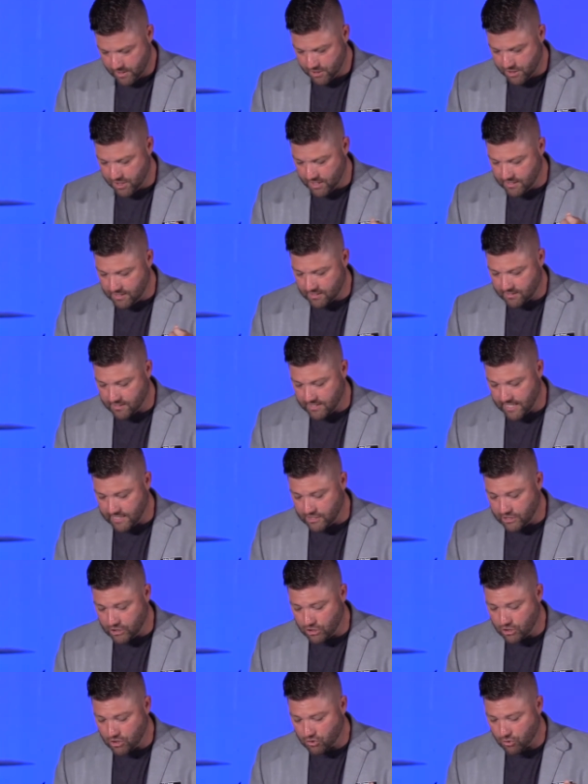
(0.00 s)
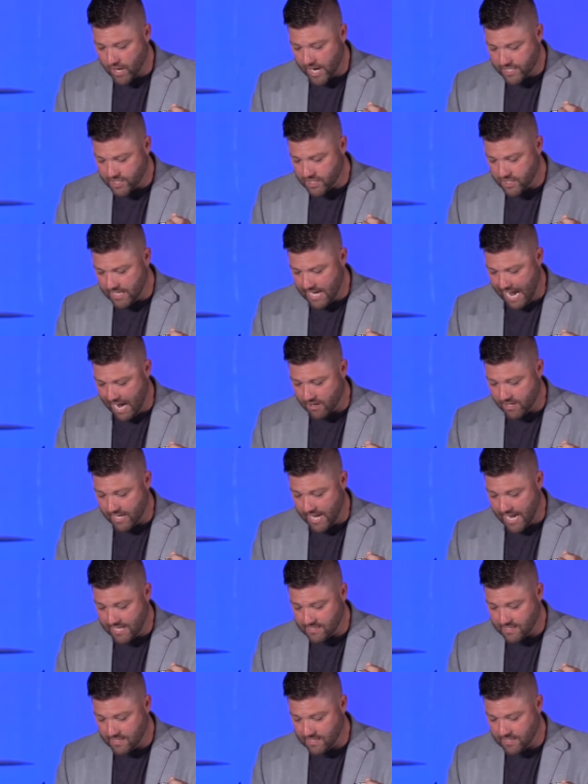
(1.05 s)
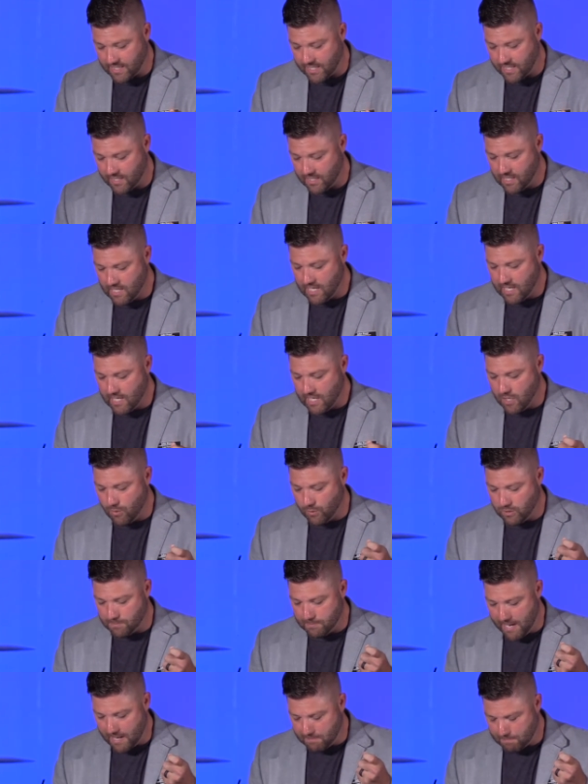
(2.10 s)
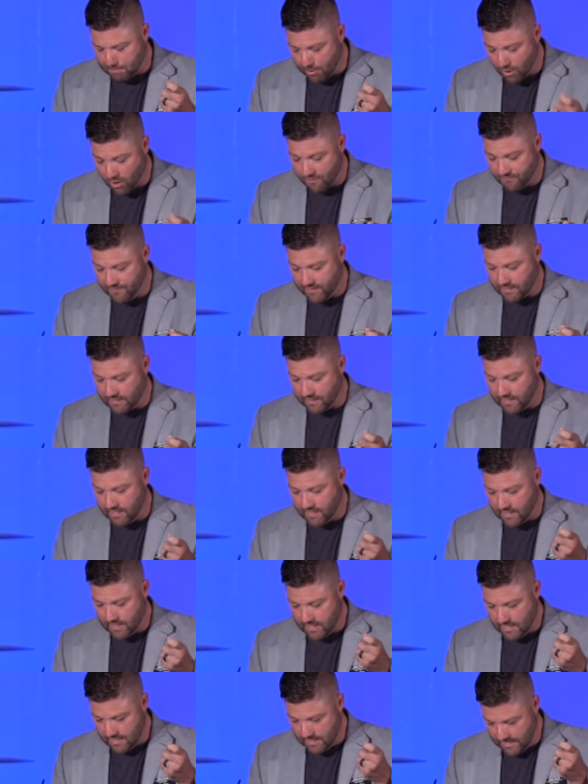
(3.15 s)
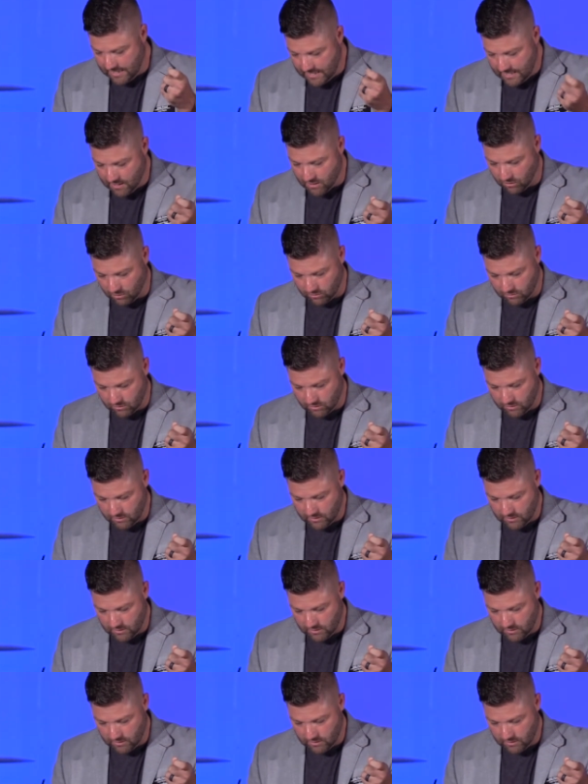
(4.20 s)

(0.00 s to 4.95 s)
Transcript: Jesus said, stretch it out. And as he did, it was made perfectly healed.